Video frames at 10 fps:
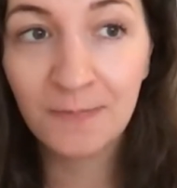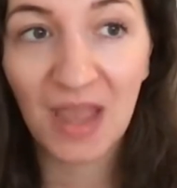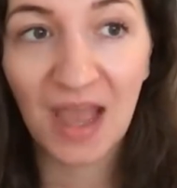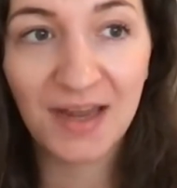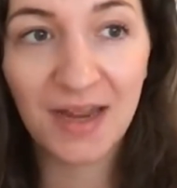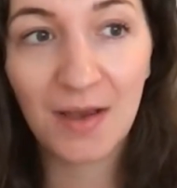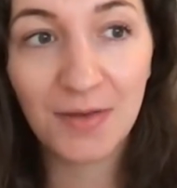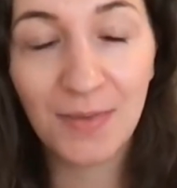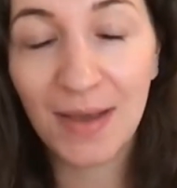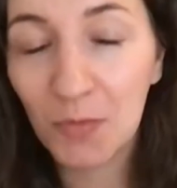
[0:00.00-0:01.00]
And
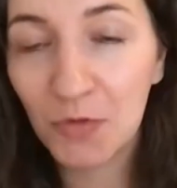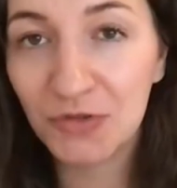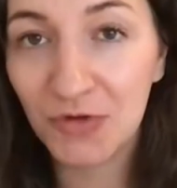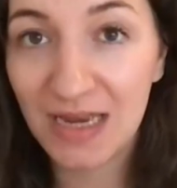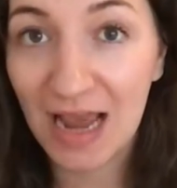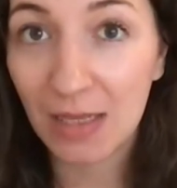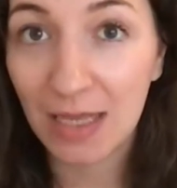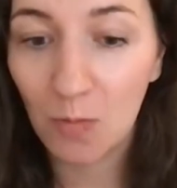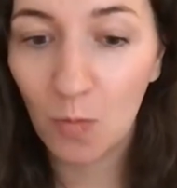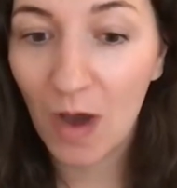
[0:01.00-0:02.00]
you might be wondering now,
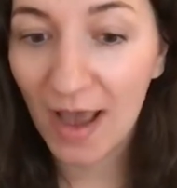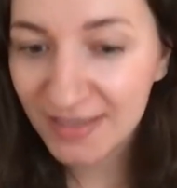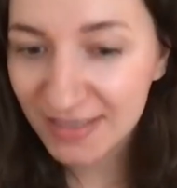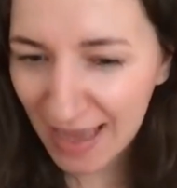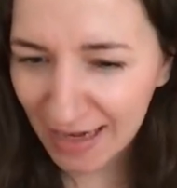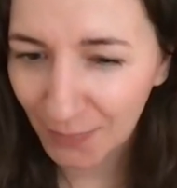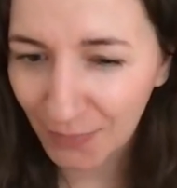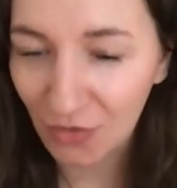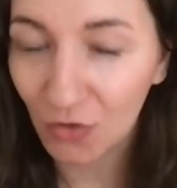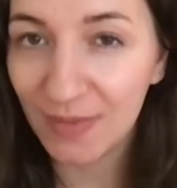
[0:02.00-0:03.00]
like, where does
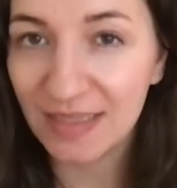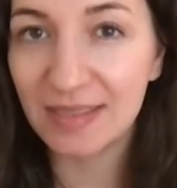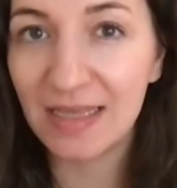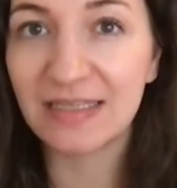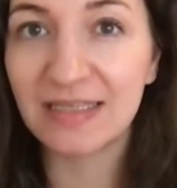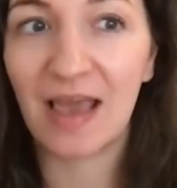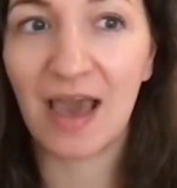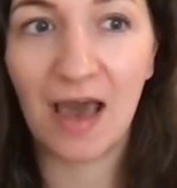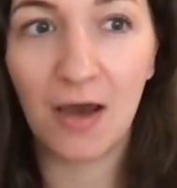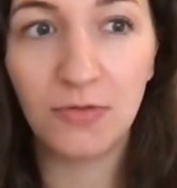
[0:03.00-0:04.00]
NLP come into this? Like,
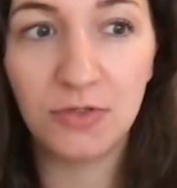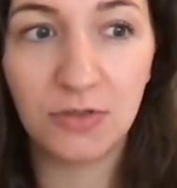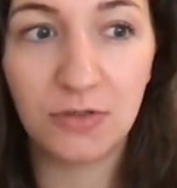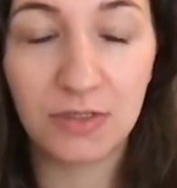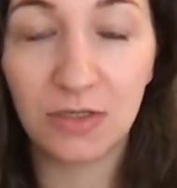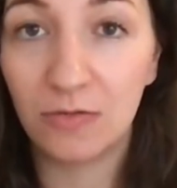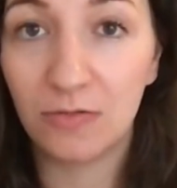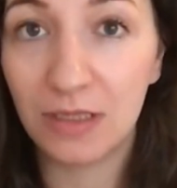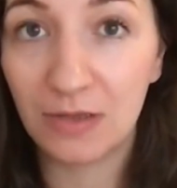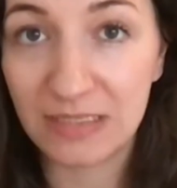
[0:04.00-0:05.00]
how does
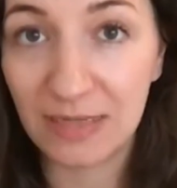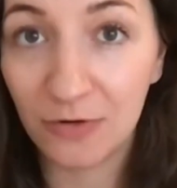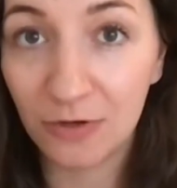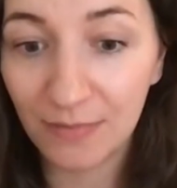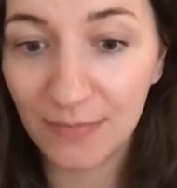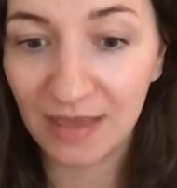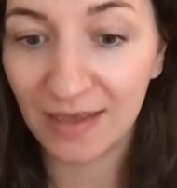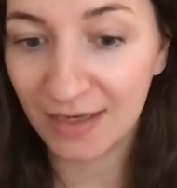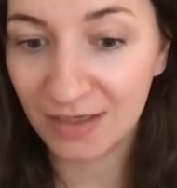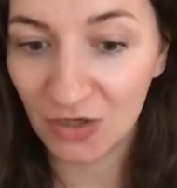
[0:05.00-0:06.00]
neuro-linguistic
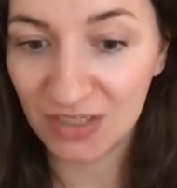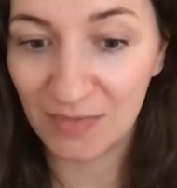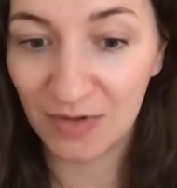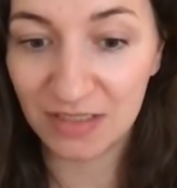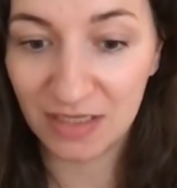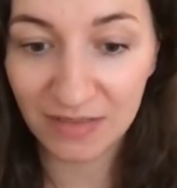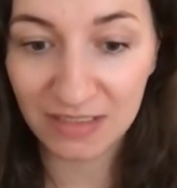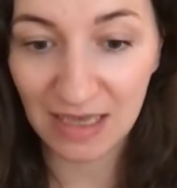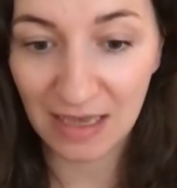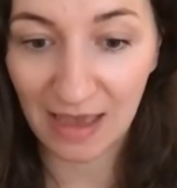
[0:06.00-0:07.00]
programming and toxic
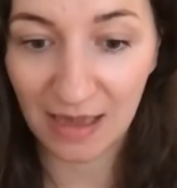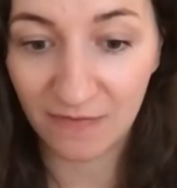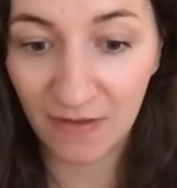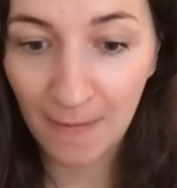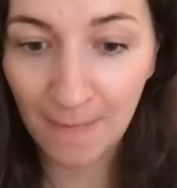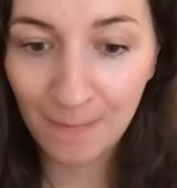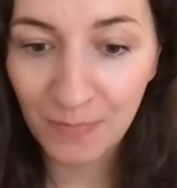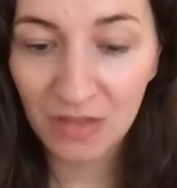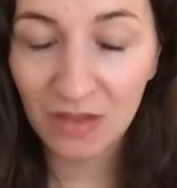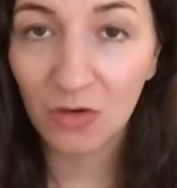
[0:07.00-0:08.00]
positivity kind of
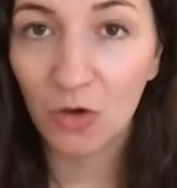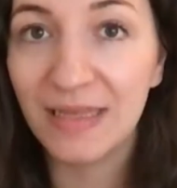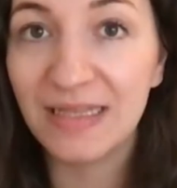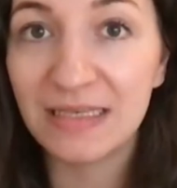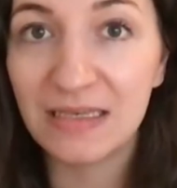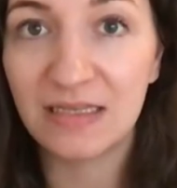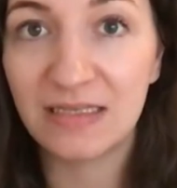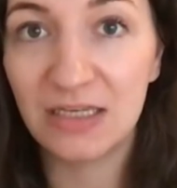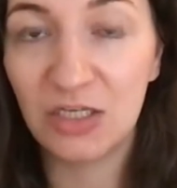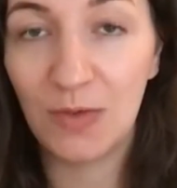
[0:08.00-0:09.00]
come into this
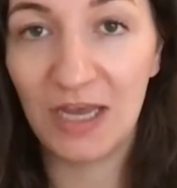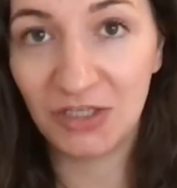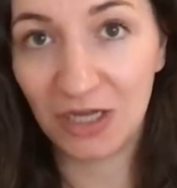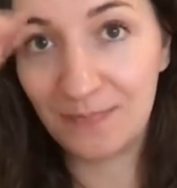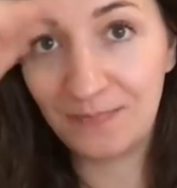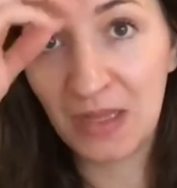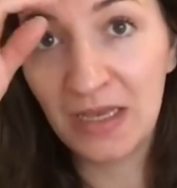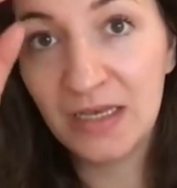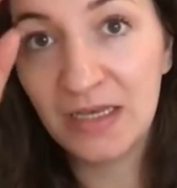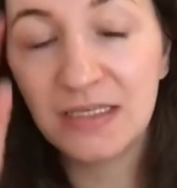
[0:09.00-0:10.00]
situation?
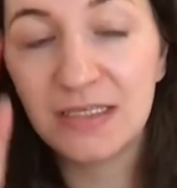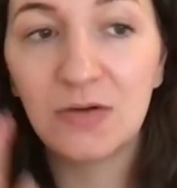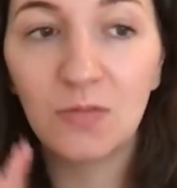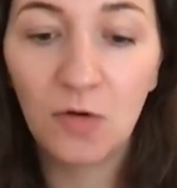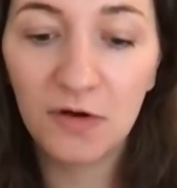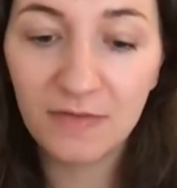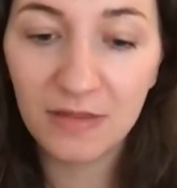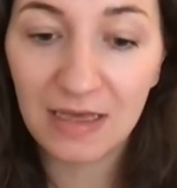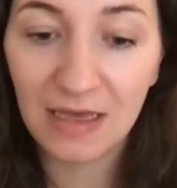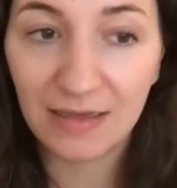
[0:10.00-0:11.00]
So one of
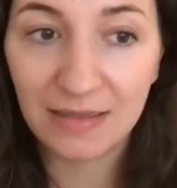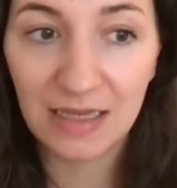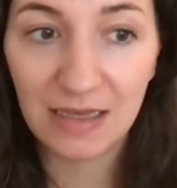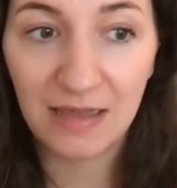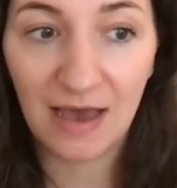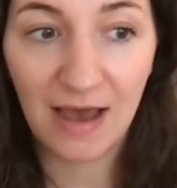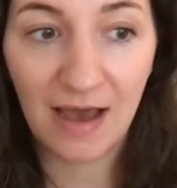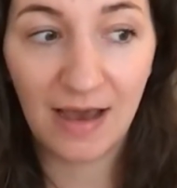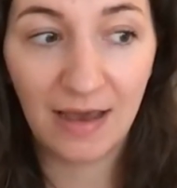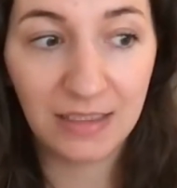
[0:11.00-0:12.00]
the things that
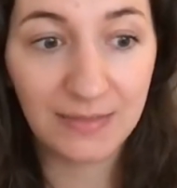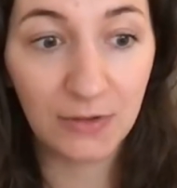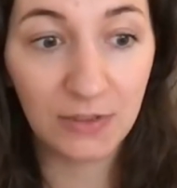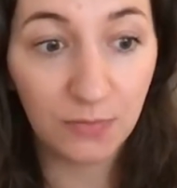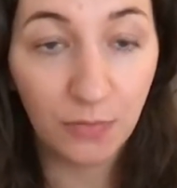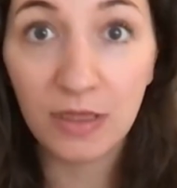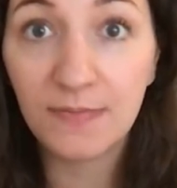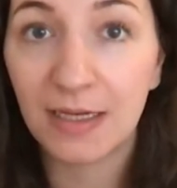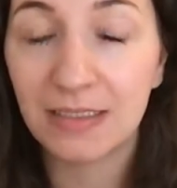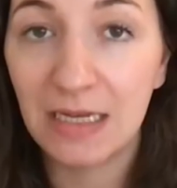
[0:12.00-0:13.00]
I spoke to Breathe
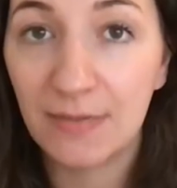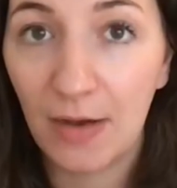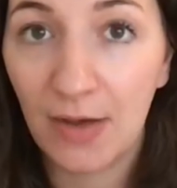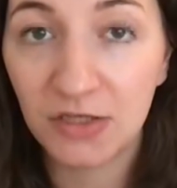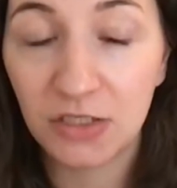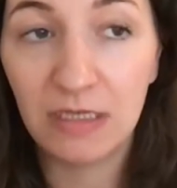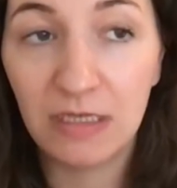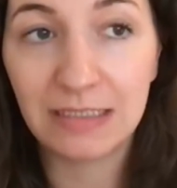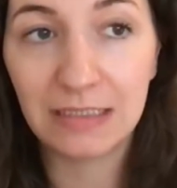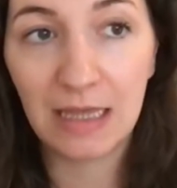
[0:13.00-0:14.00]
magazine about actually
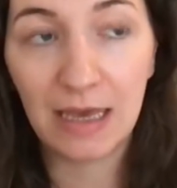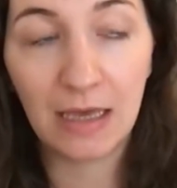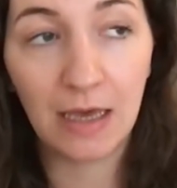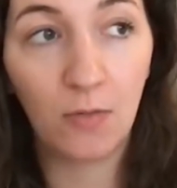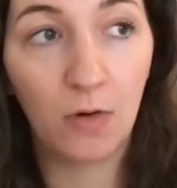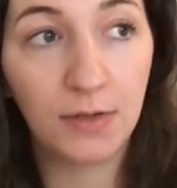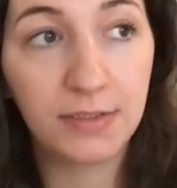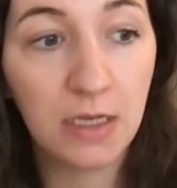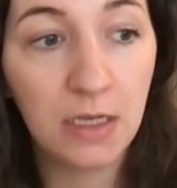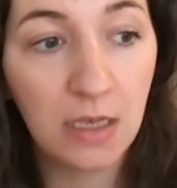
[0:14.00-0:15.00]
recently
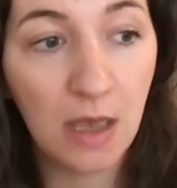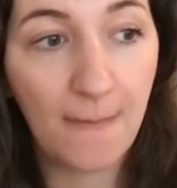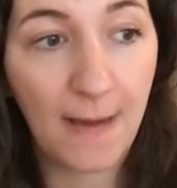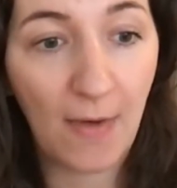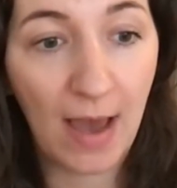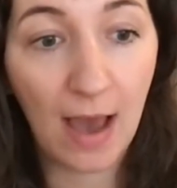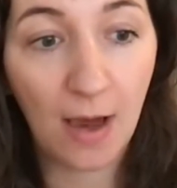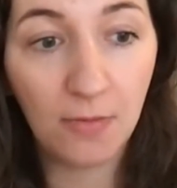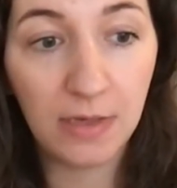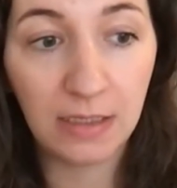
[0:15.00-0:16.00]
was about
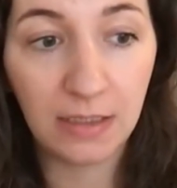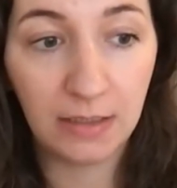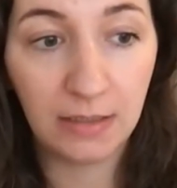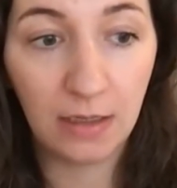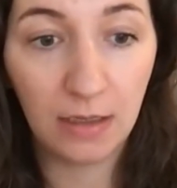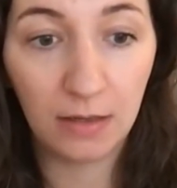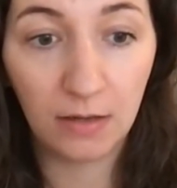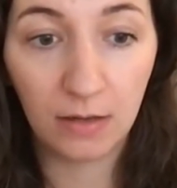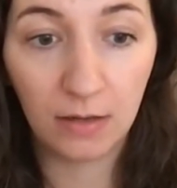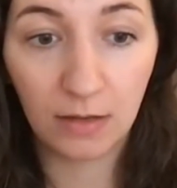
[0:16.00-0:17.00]
how we can
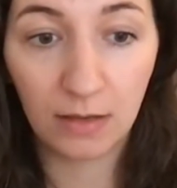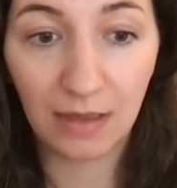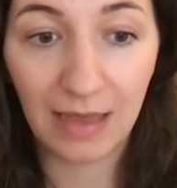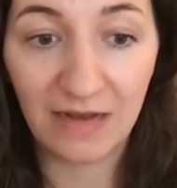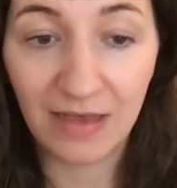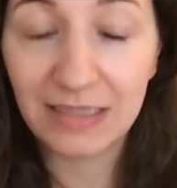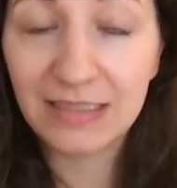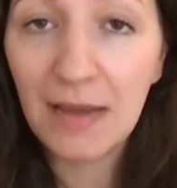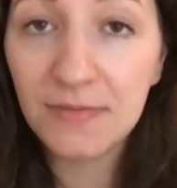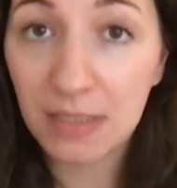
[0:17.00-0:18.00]
kind of
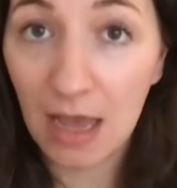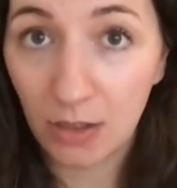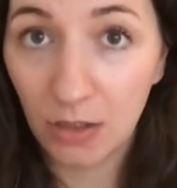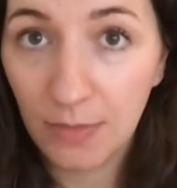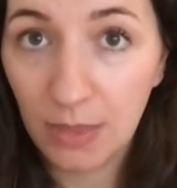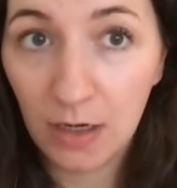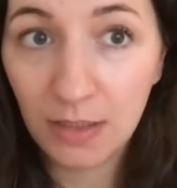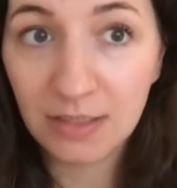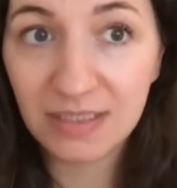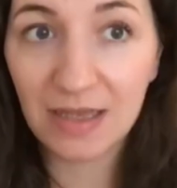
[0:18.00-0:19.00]
accept our
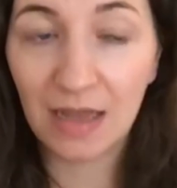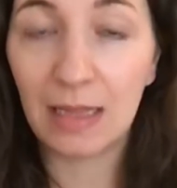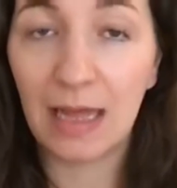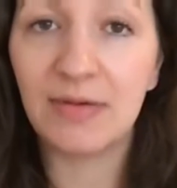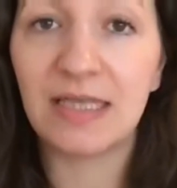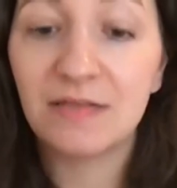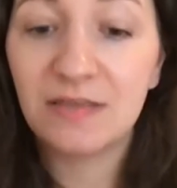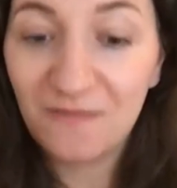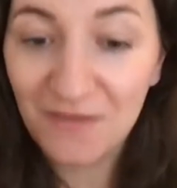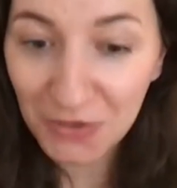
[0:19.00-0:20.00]
humanness and allow ourselves
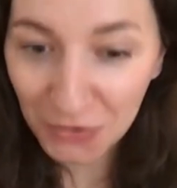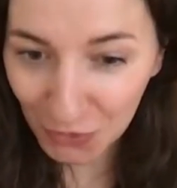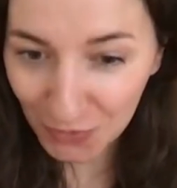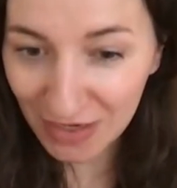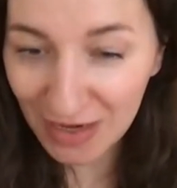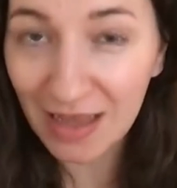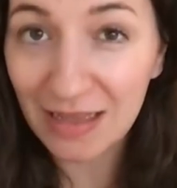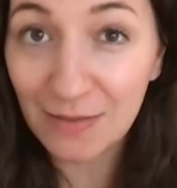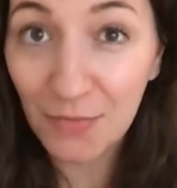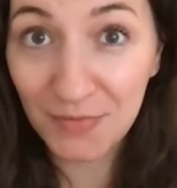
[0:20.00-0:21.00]
to feel human
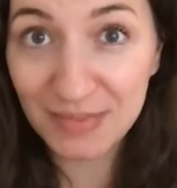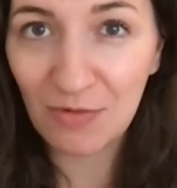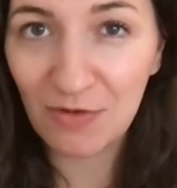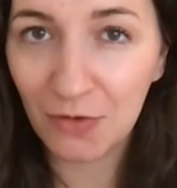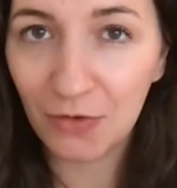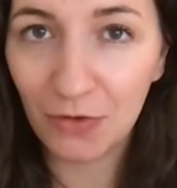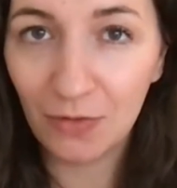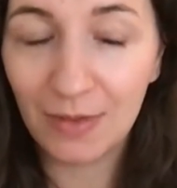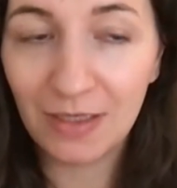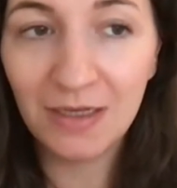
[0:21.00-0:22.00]
in the moments that we feel
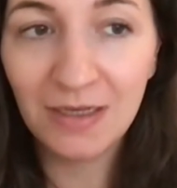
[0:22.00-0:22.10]
human